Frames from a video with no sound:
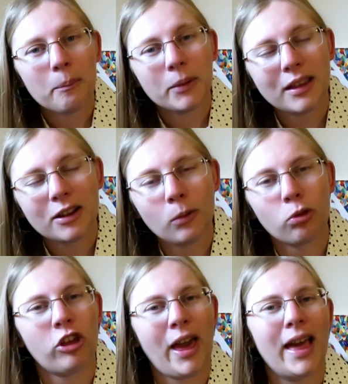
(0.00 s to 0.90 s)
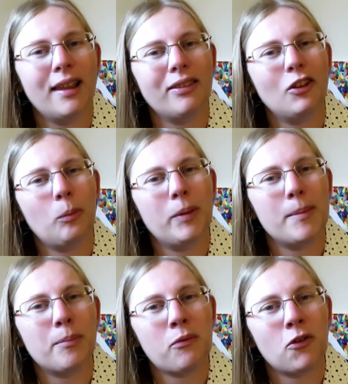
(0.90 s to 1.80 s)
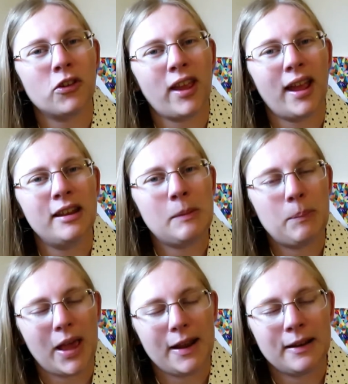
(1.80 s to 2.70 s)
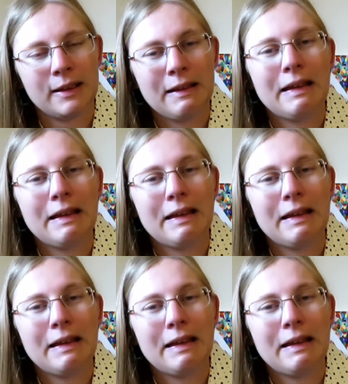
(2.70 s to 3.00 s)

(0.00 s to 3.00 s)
but they do chat a little bit before they head to bed.